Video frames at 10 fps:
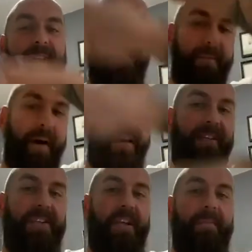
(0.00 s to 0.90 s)
then demand
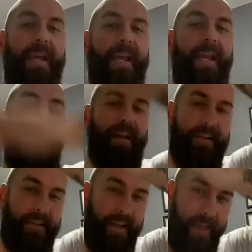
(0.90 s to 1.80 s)
is going to be
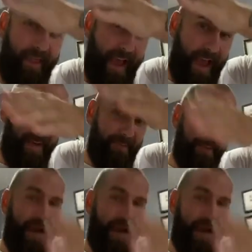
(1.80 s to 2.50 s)
like that.